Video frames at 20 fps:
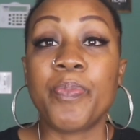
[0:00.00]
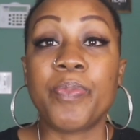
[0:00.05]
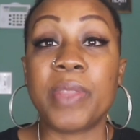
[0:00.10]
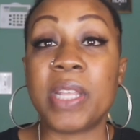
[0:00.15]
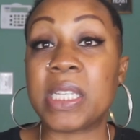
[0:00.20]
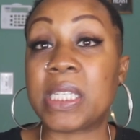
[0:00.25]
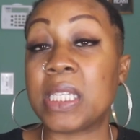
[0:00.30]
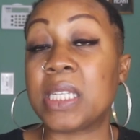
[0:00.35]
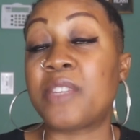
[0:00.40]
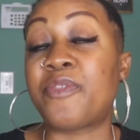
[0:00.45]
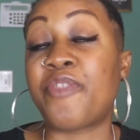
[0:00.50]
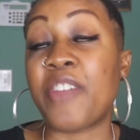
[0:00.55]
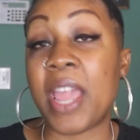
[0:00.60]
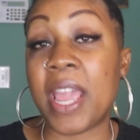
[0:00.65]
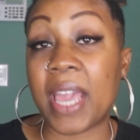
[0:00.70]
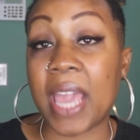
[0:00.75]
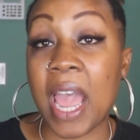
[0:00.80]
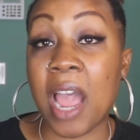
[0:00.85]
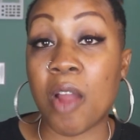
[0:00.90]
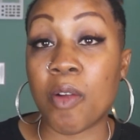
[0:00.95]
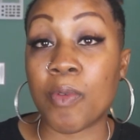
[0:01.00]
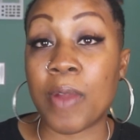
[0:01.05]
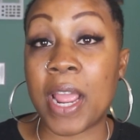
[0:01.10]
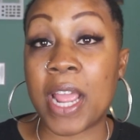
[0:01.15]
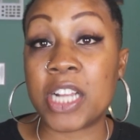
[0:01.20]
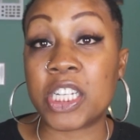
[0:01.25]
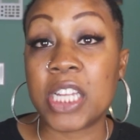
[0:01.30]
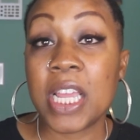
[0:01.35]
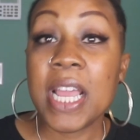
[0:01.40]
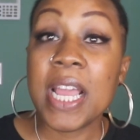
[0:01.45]
This is fake
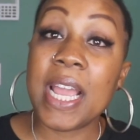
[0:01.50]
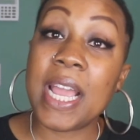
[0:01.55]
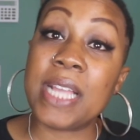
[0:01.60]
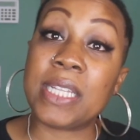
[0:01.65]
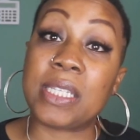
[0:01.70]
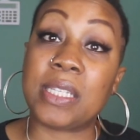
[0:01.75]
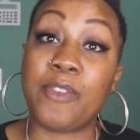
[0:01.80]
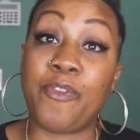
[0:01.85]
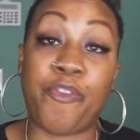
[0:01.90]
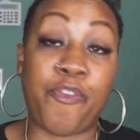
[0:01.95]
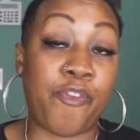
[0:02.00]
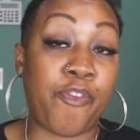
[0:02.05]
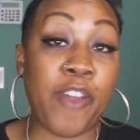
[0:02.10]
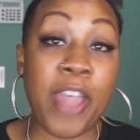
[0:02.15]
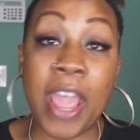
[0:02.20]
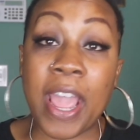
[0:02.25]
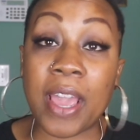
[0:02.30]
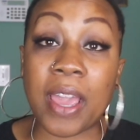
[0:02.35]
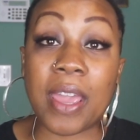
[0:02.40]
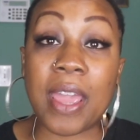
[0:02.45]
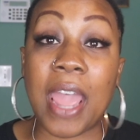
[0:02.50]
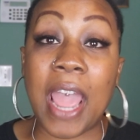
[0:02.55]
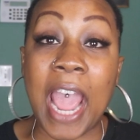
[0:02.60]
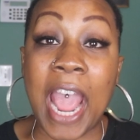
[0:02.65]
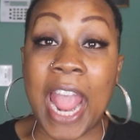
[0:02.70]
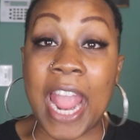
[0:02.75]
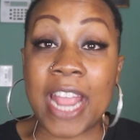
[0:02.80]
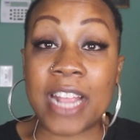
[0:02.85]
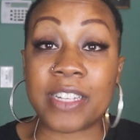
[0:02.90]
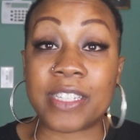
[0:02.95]
outrage. It's fake
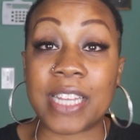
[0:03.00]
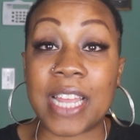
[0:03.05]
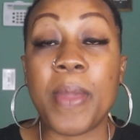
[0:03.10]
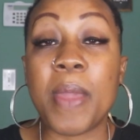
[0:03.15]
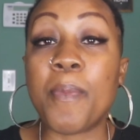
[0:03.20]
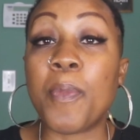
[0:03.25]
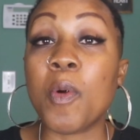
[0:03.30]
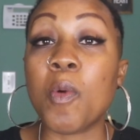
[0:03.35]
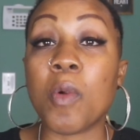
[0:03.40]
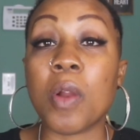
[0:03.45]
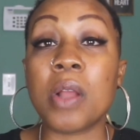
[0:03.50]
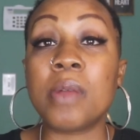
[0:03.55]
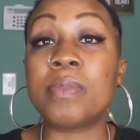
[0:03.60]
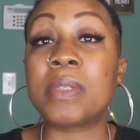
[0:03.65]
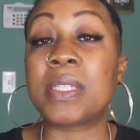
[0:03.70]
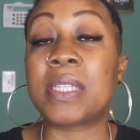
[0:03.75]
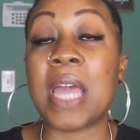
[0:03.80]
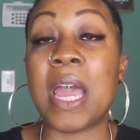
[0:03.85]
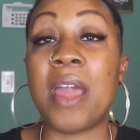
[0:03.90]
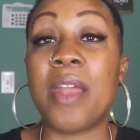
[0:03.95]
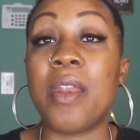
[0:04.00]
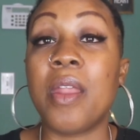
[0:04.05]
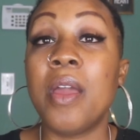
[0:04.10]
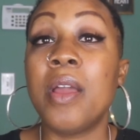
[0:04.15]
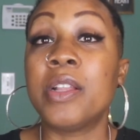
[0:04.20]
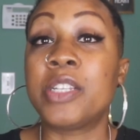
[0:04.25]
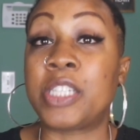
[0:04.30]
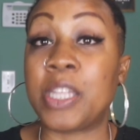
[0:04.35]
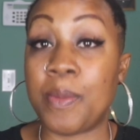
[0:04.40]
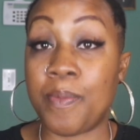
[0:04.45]
hate. People were upset
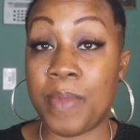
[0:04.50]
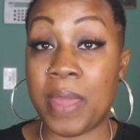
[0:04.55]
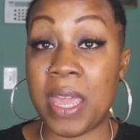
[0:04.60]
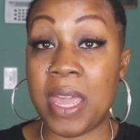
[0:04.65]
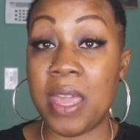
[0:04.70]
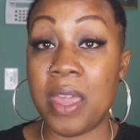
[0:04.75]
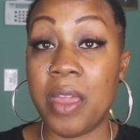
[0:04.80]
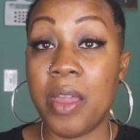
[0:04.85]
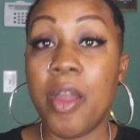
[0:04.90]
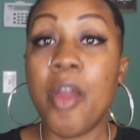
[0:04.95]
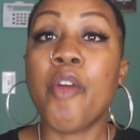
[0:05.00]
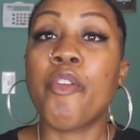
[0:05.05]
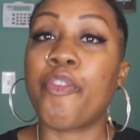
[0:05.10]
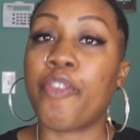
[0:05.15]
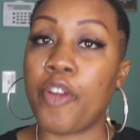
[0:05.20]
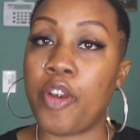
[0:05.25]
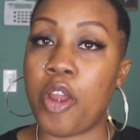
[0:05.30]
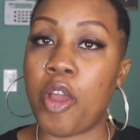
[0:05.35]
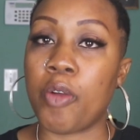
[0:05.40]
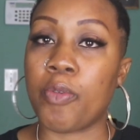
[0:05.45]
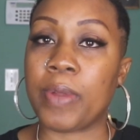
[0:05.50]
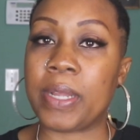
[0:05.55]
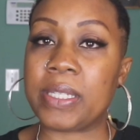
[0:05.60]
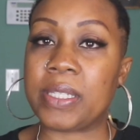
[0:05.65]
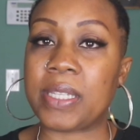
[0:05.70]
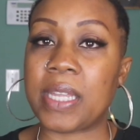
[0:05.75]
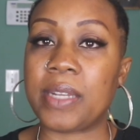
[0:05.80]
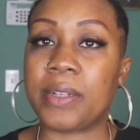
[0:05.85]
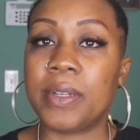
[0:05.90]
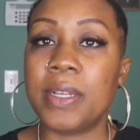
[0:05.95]
to me for no
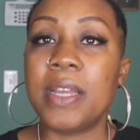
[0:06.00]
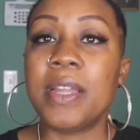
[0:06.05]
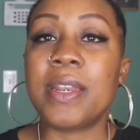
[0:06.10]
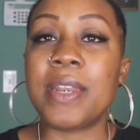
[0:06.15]
reason.